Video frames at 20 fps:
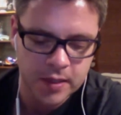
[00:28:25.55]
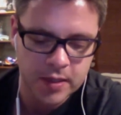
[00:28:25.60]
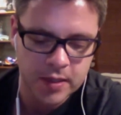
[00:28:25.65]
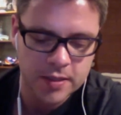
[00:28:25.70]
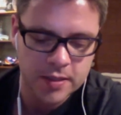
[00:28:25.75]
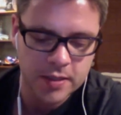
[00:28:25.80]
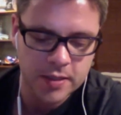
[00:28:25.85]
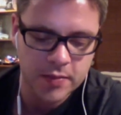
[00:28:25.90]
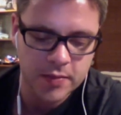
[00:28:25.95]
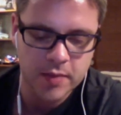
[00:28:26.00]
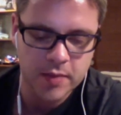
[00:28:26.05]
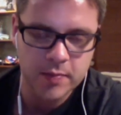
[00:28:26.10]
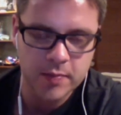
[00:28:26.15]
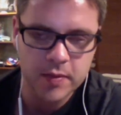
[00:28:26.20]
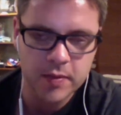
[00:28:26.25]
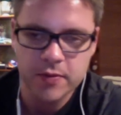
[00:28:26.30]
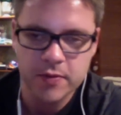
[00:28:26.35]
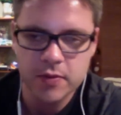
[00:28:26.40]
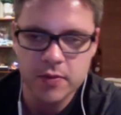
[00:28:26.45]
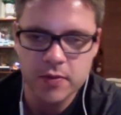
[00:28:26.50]
some of the
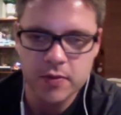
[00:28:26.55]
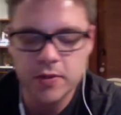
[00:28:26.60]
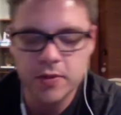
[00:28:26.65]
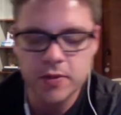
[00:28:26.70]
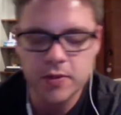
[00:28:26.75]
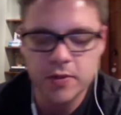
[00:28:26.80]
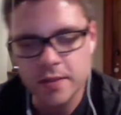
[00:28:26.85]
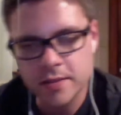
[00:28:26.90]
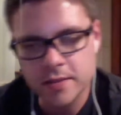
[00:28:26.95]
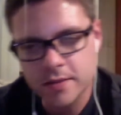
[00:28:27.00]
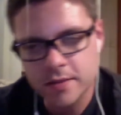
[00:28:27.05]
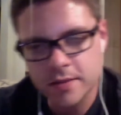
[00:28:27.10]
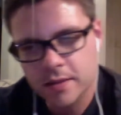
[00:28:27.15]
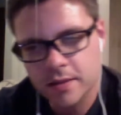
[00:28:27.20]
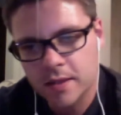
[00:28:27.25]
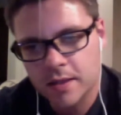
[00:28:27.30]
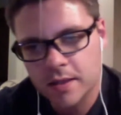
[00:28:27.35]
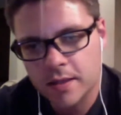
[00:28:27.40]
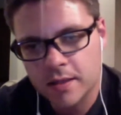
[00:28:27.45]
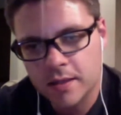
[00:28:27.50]
Buffalo Trace
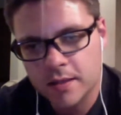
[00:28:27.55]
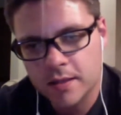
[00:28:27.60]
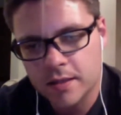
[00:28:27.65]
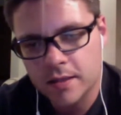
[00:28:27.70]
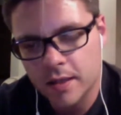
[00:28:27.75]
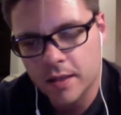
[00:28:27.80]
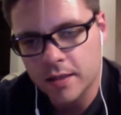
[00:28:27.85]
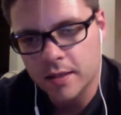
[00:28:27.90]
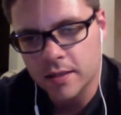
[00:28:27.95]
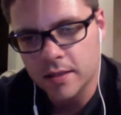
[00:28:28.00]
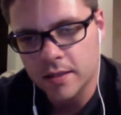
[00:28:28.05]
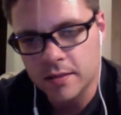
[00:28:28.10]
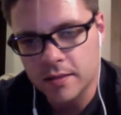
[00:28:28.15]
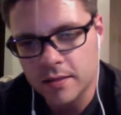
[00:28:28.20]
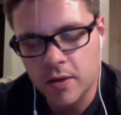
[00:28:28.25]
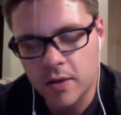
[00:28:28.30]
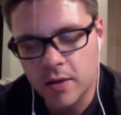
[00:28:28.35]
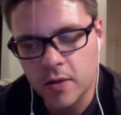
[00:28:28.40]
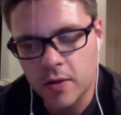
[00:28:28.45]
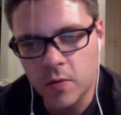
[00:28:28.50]

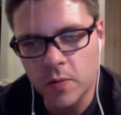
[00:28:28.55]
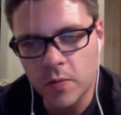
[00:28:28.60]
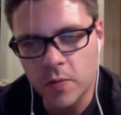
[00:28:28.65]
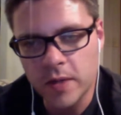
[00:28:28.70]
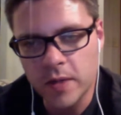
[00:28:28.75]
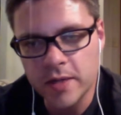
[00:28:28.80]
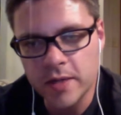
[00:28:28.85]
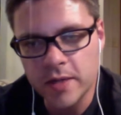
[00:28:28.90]
weeded